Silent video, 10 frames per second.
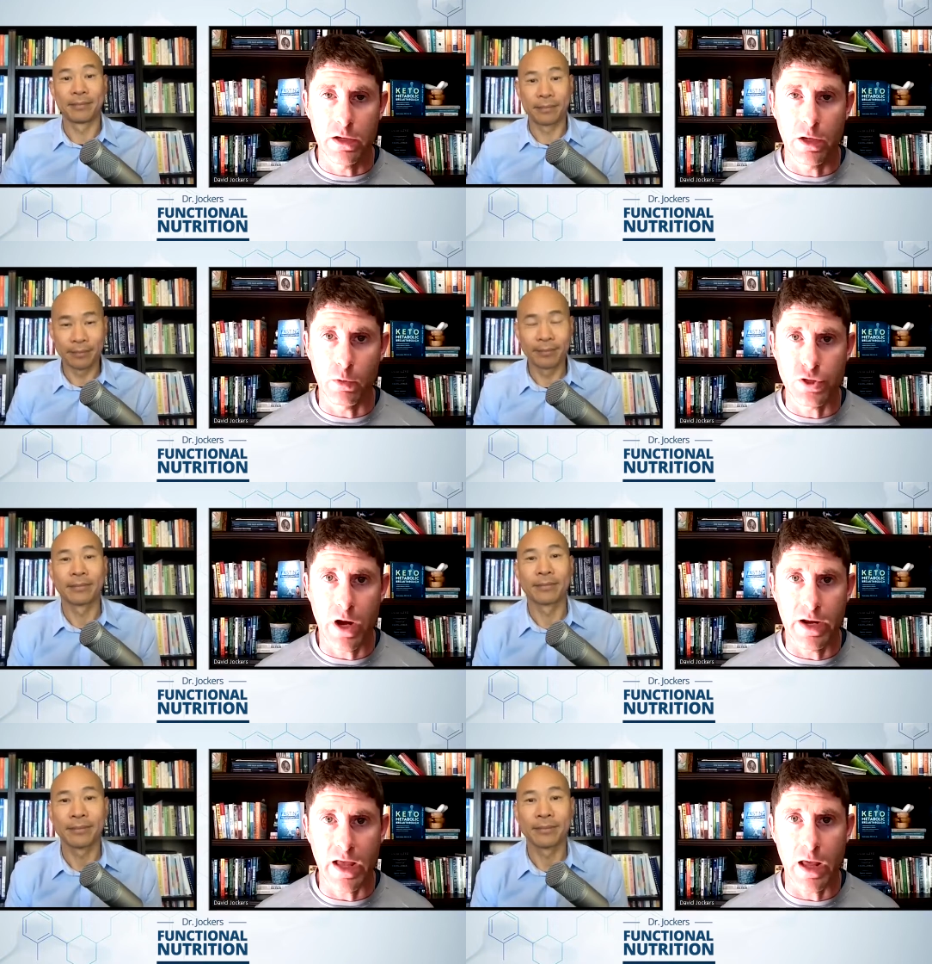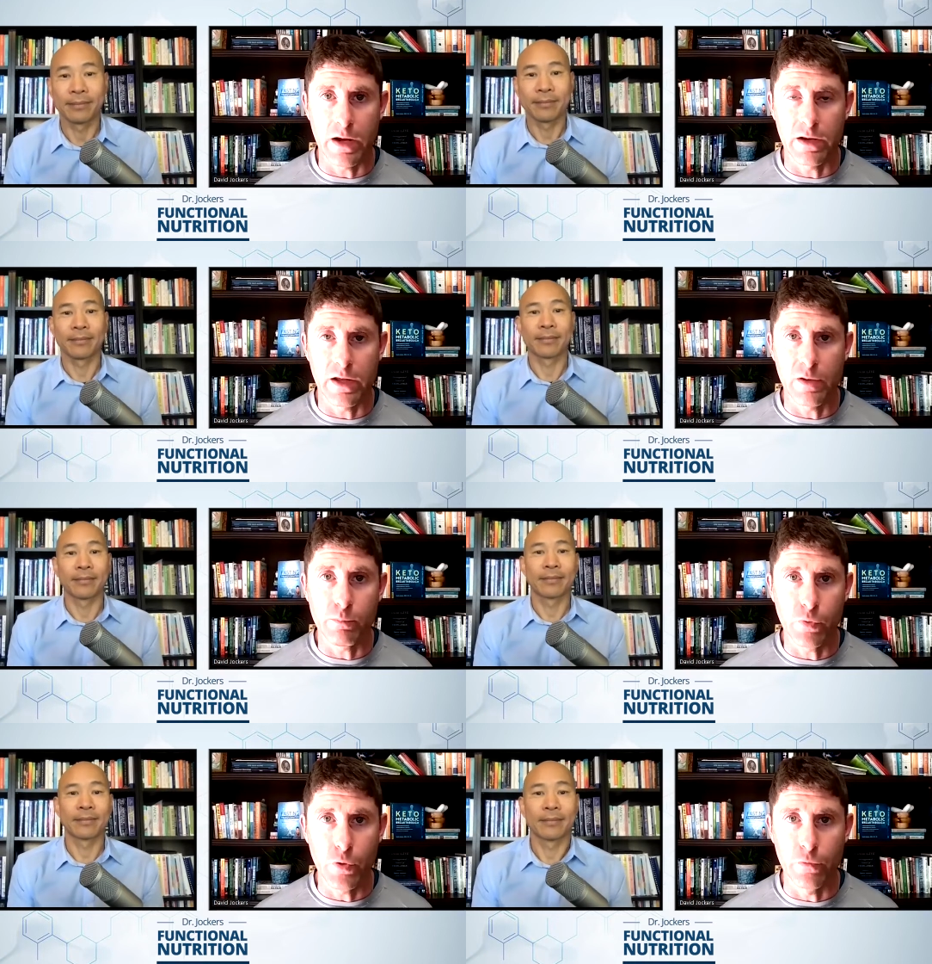Speaker 1: You know, we're trying to get
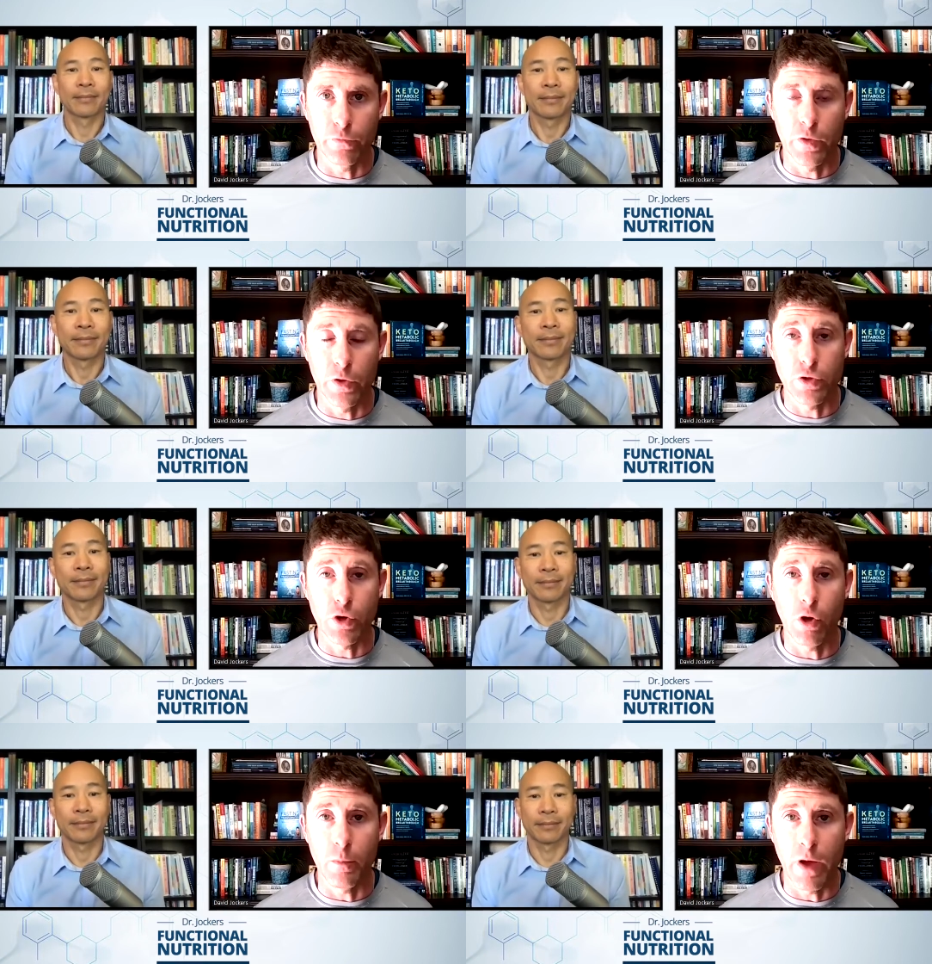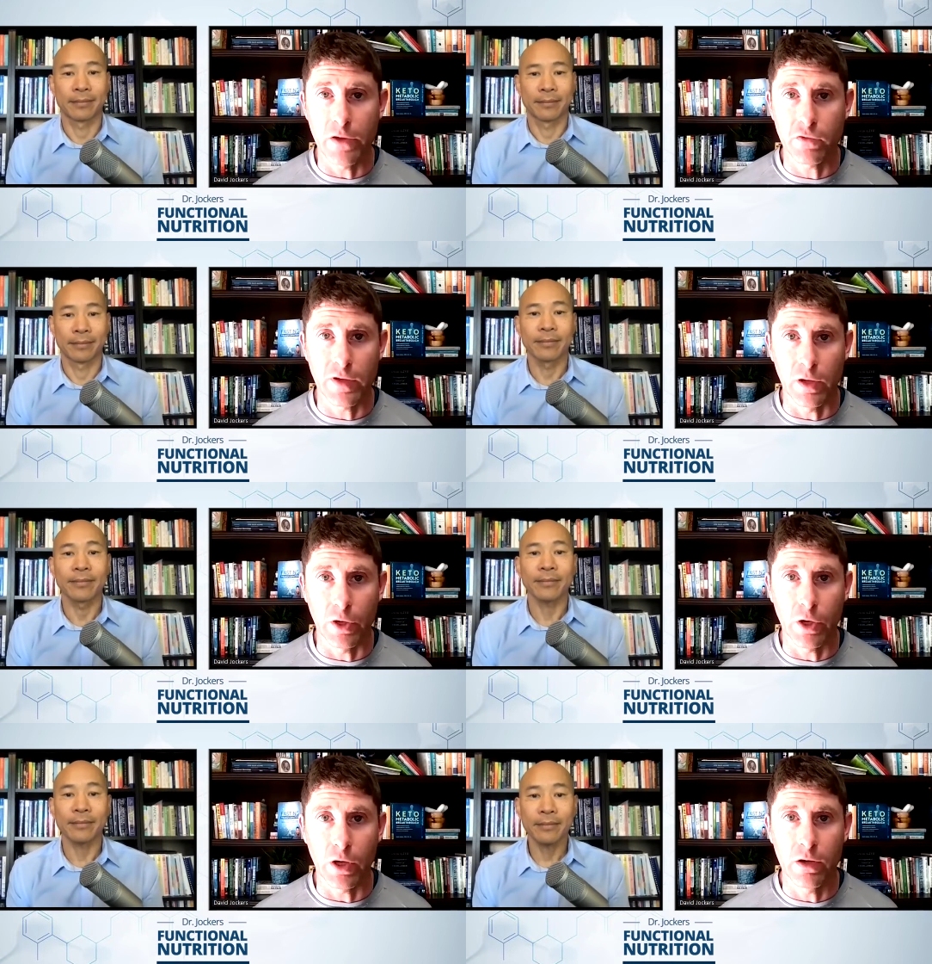improved
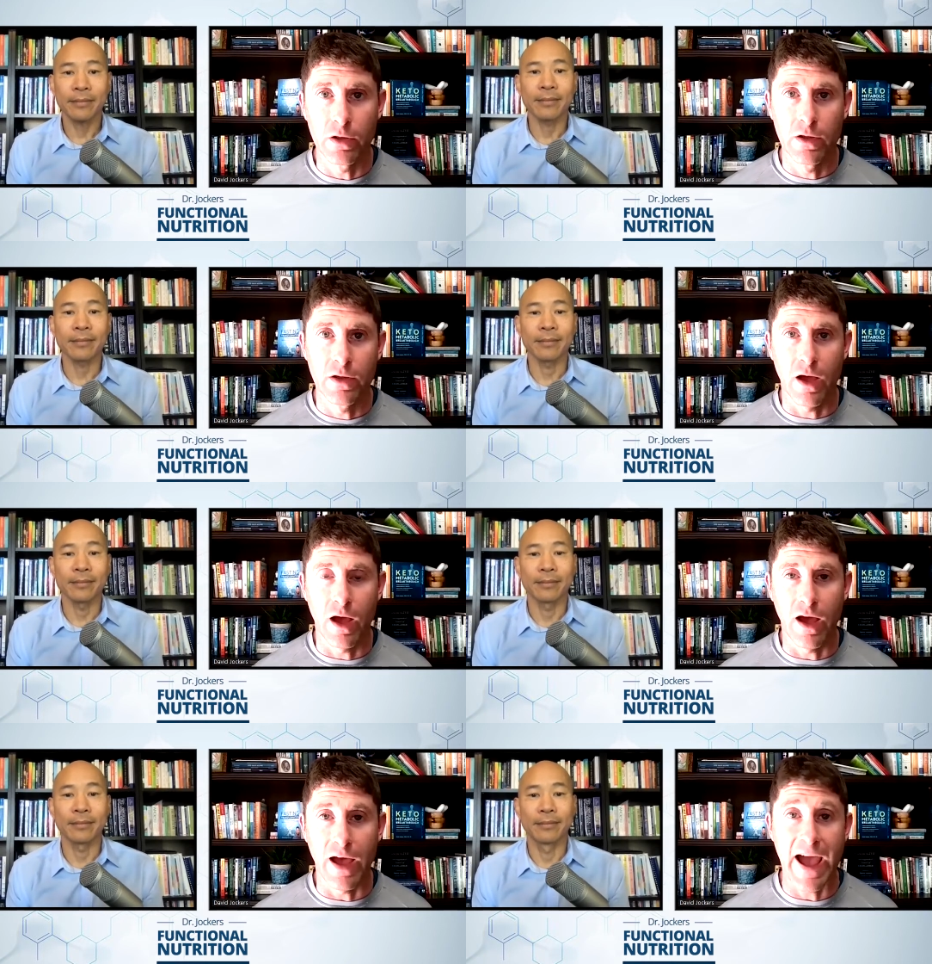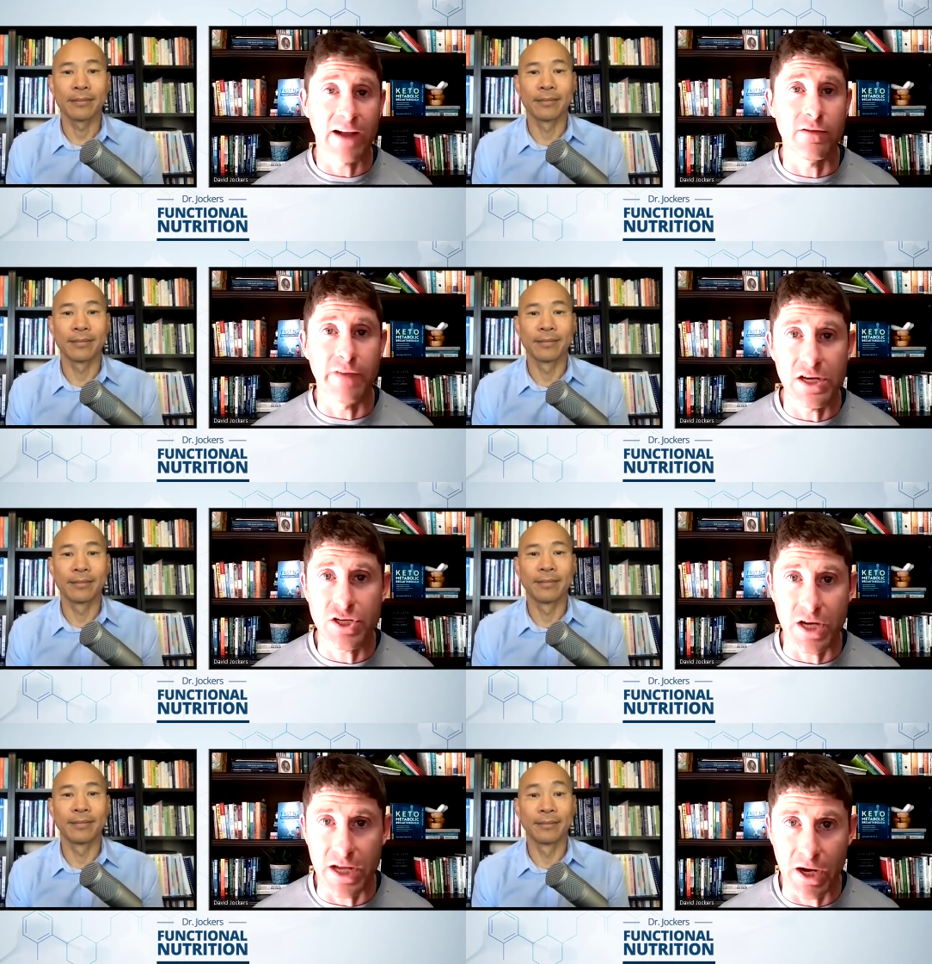neuromuscular uh,
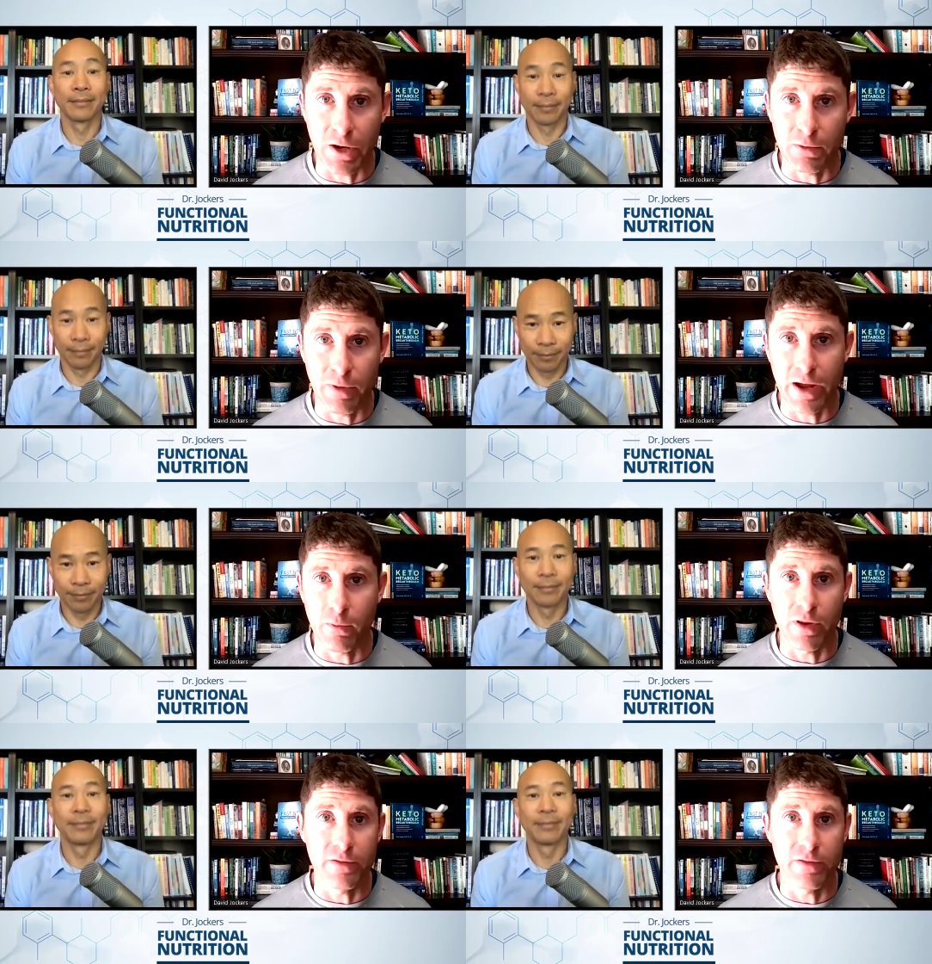activation here, right?